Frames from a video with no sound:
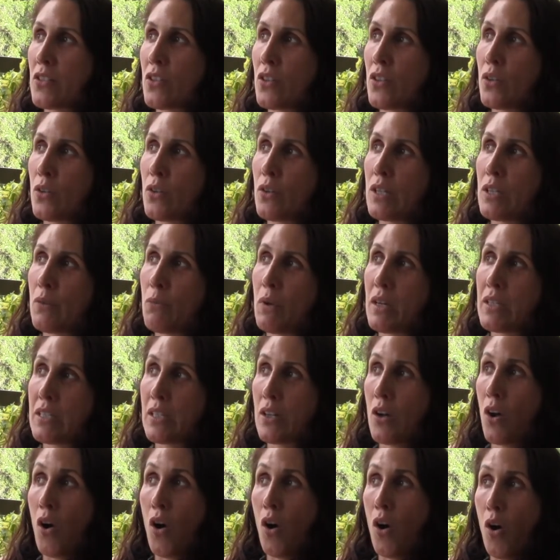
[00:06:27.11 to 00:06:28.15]
So was
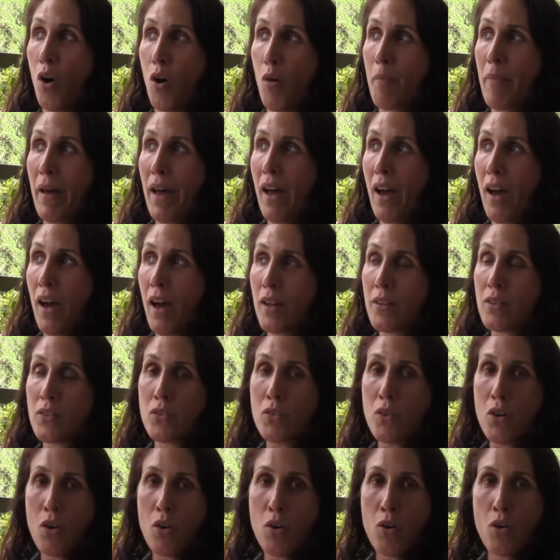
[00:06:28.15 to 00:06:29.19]
it all bad?
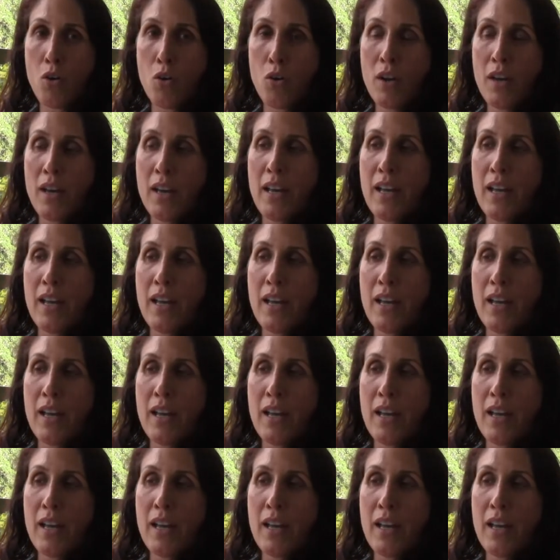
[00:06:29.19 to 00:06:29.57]
No.